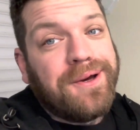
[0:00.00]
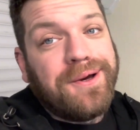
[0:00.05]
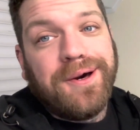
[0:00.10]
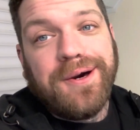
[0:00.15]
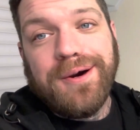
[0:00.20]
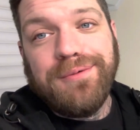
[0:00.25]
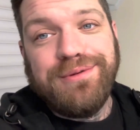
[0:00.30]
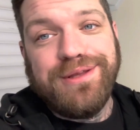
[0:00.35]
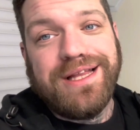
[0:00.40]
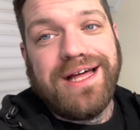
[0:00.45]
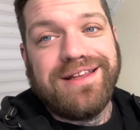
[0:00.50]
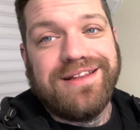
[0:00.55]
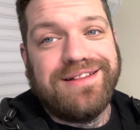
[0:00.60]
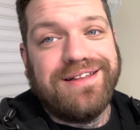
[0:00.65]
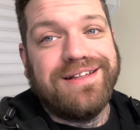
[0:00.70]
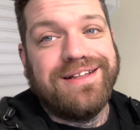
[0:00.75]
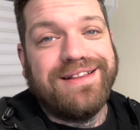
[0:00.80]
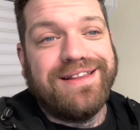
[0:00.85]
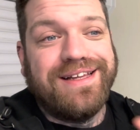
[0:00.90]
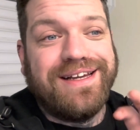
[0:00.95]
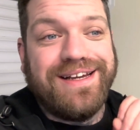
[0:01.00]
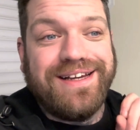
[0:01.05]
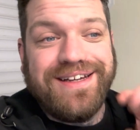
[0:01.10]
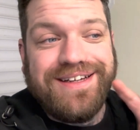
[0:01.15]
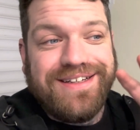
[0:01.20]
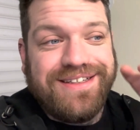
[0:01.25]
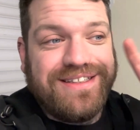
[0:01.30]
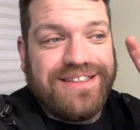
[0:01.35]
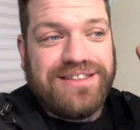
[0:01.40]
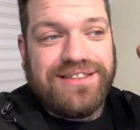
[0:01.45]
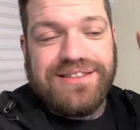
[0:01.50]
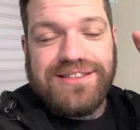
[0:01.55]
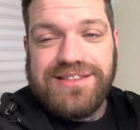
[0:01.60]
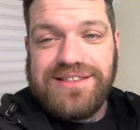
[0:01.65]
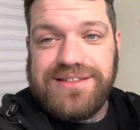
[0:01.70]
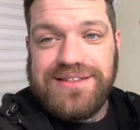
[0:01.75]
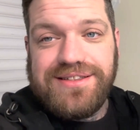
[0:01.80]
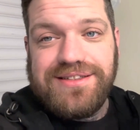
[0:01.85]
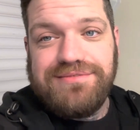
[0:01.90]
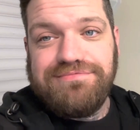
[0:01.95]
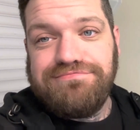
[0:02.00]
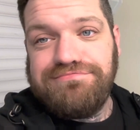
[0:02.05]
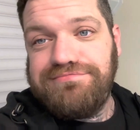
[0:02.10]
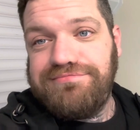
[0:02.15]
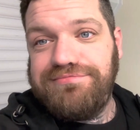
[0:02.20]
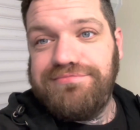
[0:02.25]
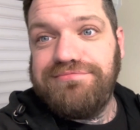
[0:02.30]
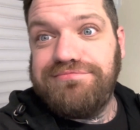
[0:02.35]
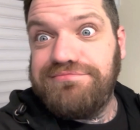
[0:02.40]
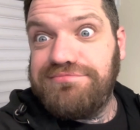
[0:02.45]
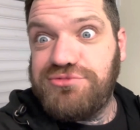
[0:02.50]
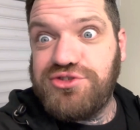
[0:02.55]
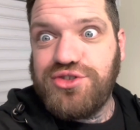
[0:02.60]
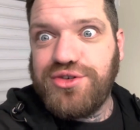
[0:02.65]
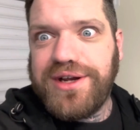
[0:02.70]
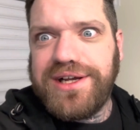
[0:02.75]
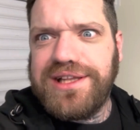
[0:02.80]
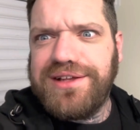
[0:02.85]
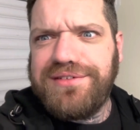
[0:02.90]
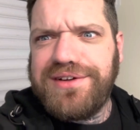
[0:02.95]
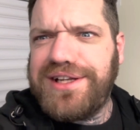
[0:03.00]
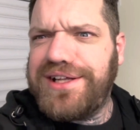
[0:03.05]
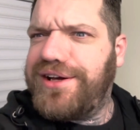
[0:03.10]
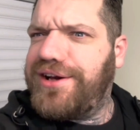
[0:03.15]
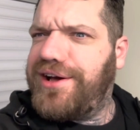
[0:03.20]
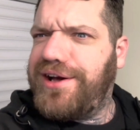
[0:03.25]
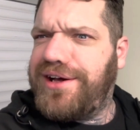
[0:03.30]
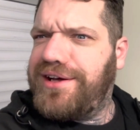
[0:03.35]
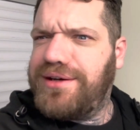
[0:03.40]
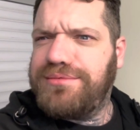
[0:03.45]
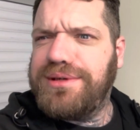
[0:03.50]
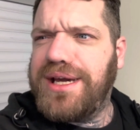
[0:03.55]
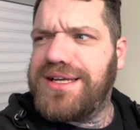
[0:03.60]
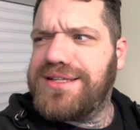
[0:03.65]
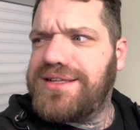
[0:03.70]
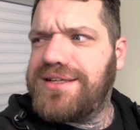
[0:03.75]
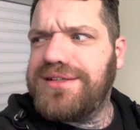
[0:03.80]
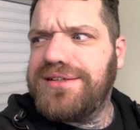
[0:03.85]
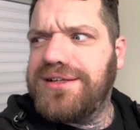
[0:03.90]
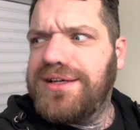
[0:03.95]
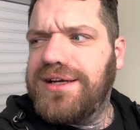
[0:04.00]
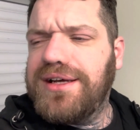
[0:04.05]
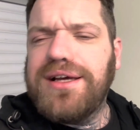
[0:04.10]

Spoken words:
Hope you like the little trailer video, I'm guessing.